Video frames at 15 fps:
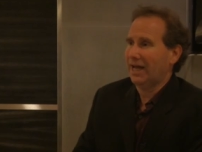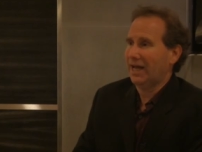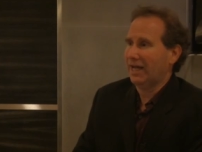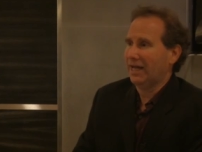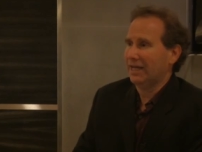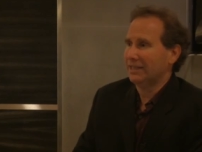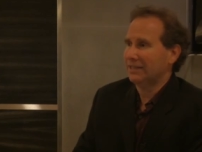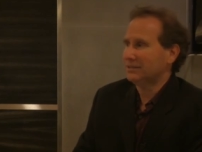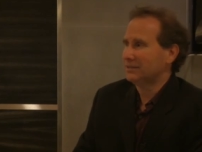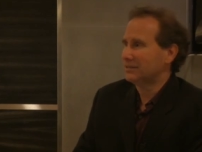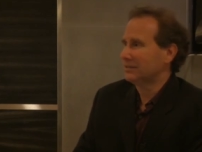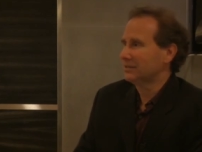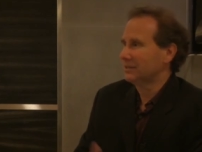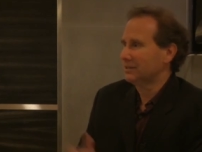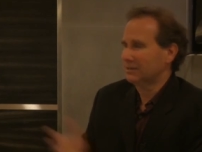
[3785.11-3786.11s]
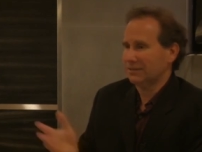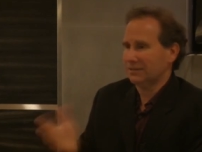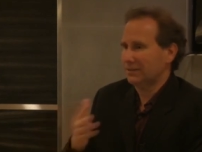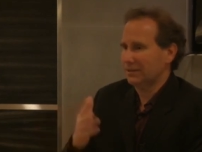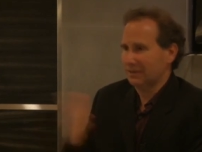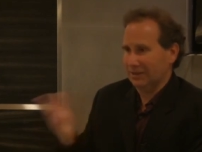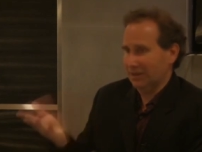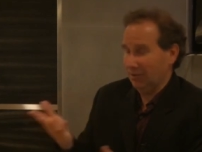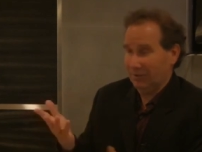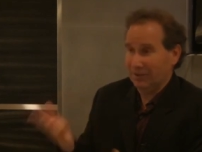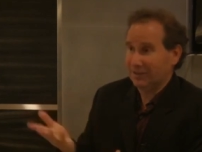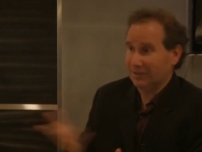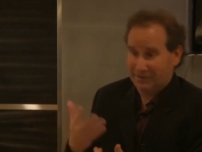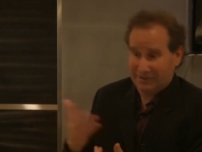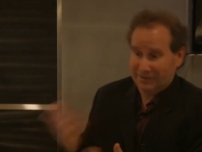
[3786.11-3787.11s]
And you know,
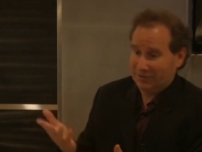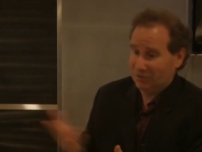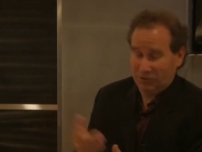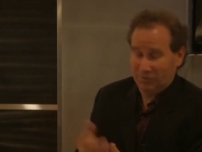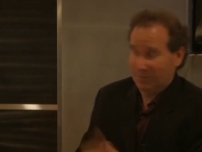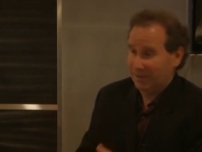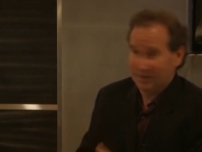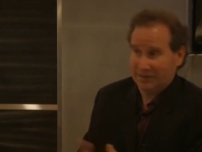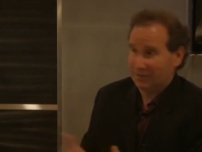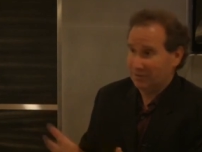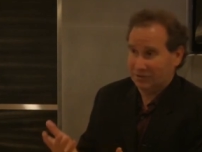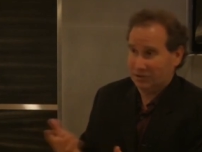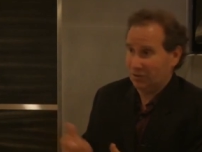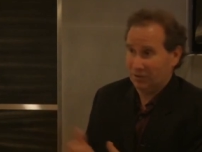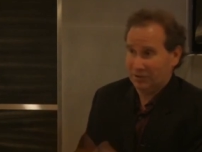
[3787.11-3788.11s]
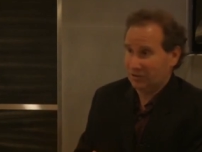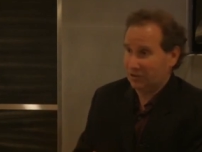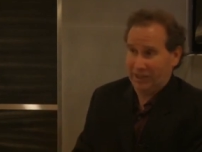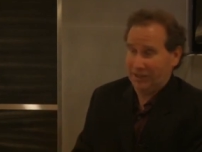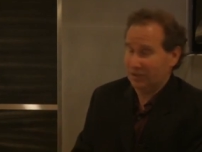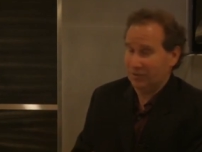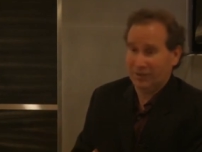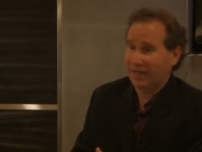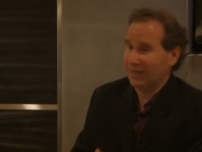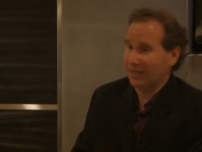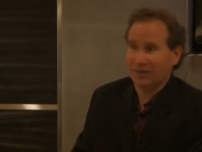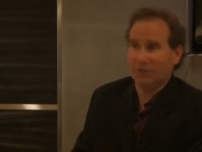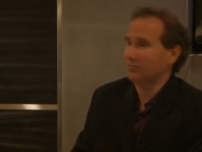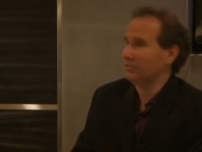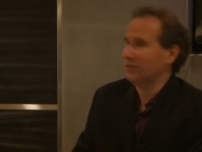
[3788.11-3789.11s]
he turned to me and said, should, should I do that? I
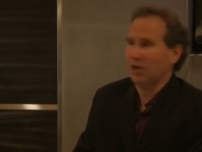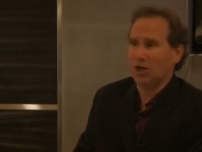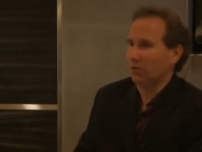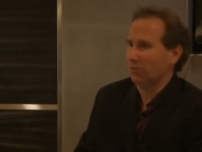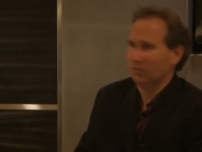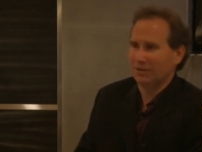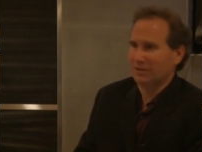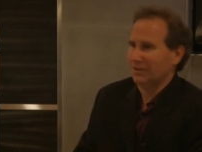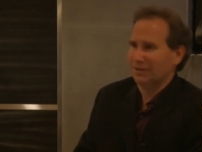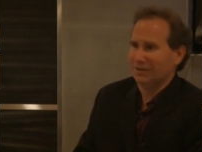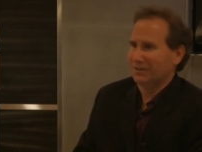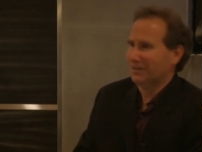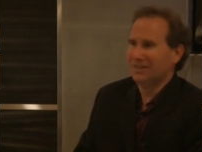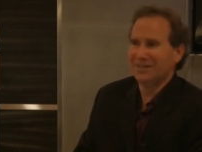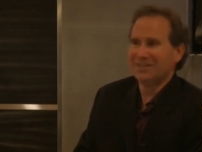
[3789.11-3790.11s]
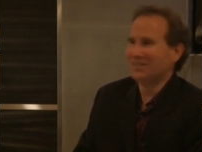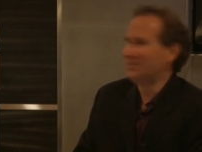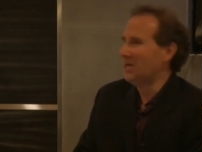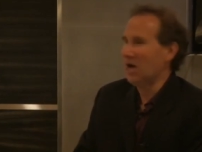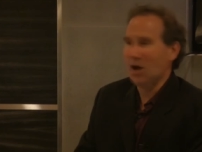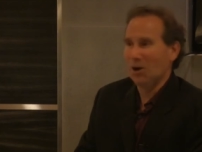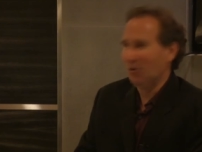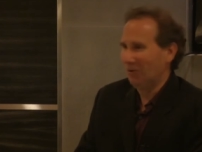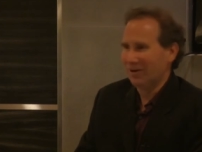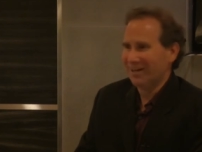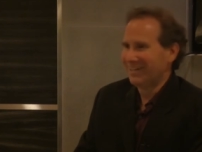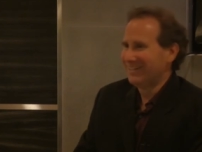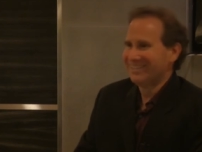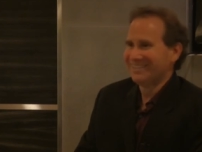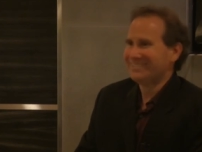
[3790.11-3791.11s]
go, no, no,
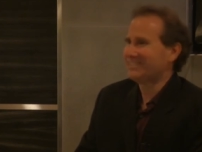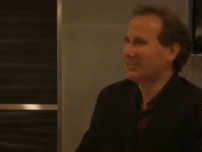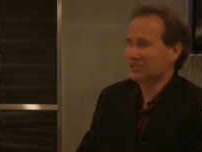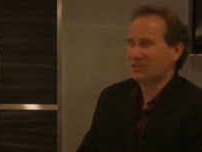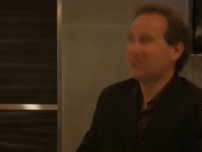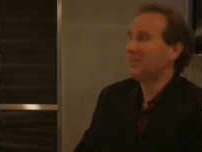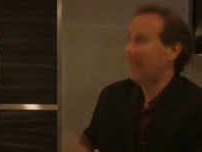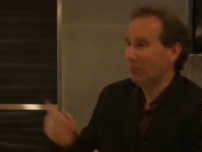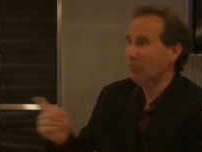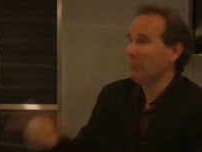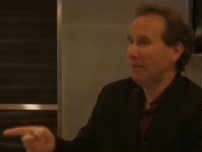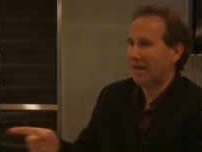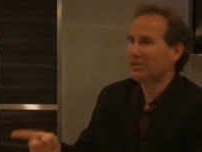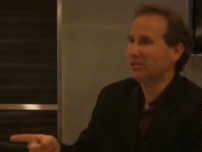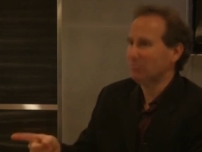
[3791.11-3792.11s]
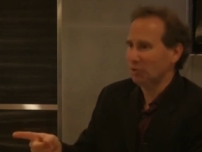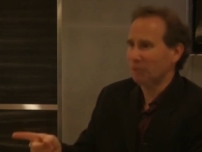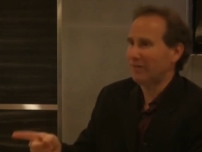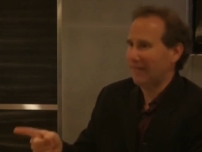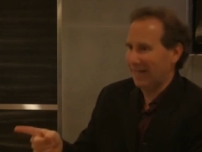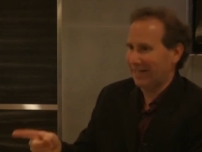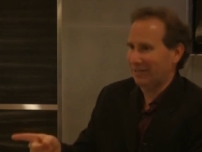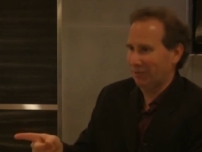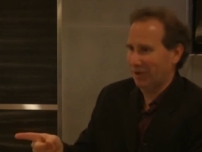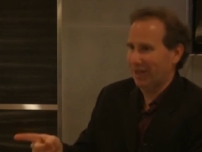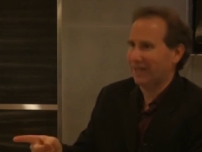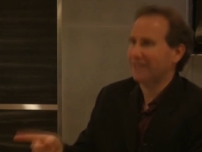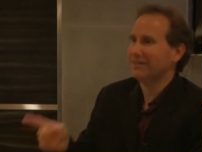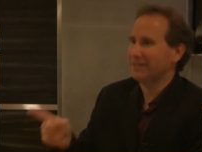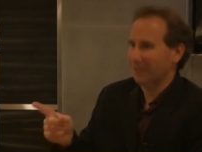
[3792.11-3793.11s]
just they will make the movie
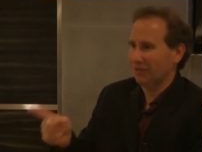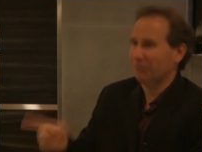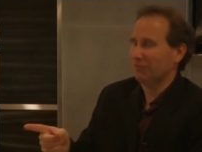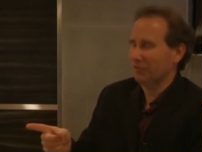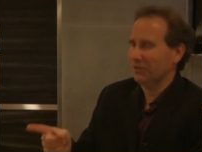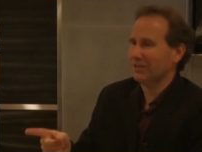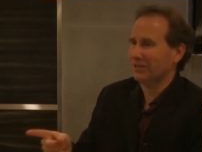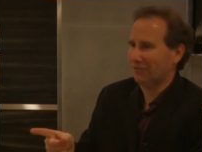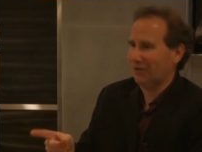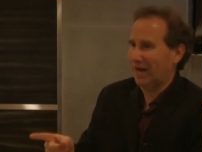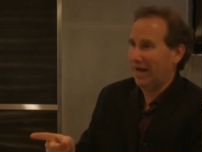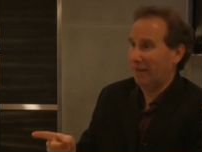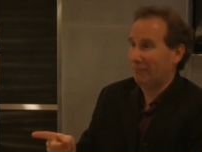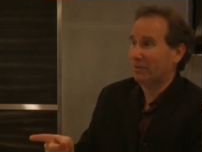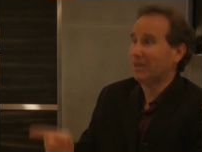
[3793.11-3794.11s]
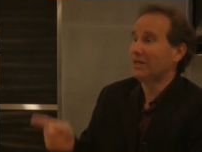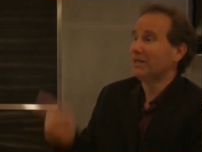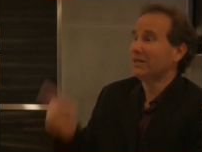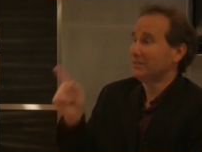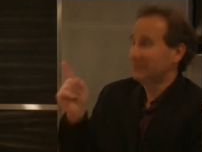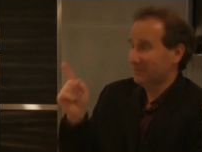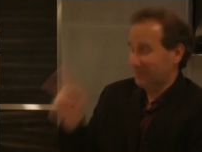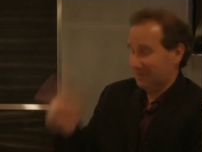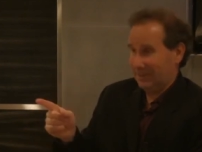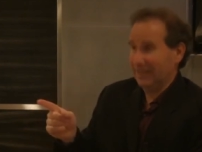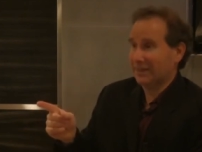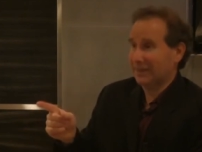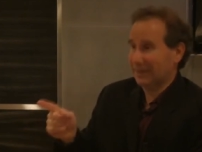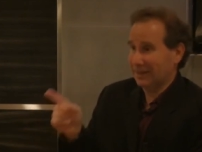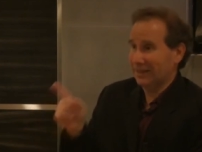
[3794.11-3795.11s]
anyway. They're full of crap.
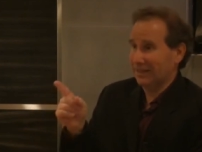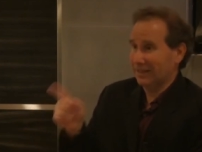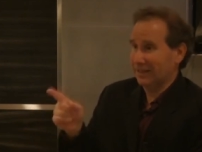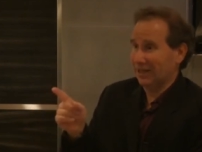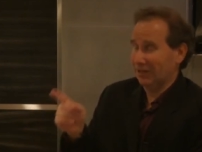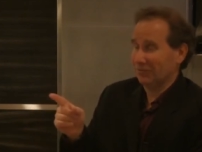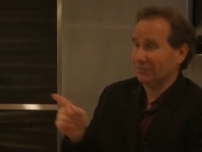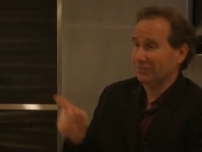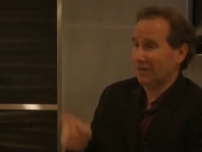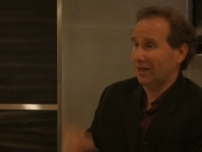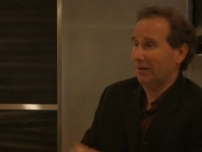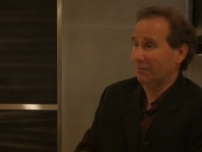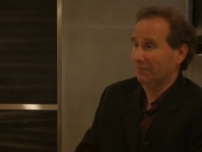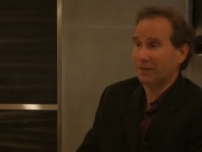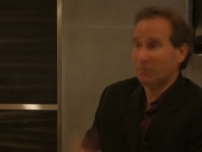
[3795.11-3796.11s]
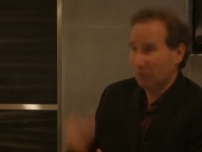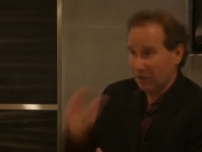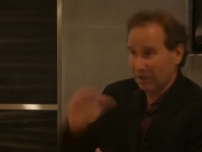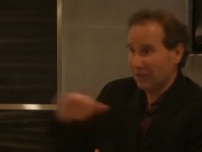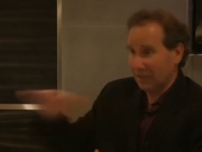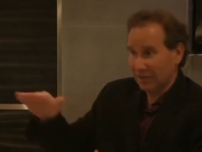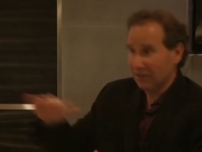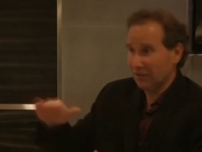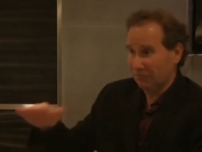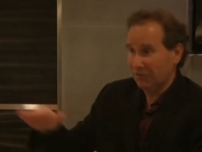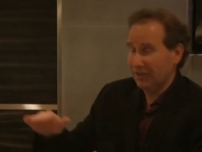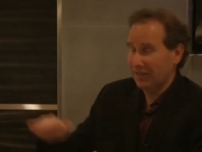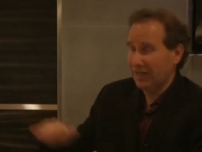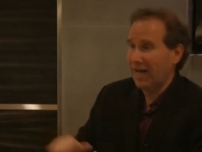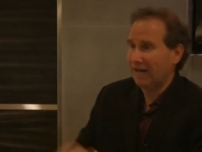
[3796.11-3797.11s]
Get, you know, um, they wanted to cut their
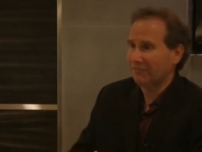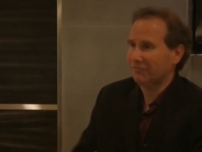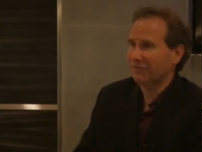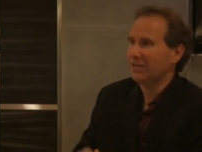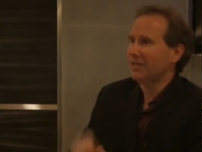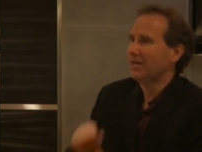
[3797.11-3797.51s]
fee in half.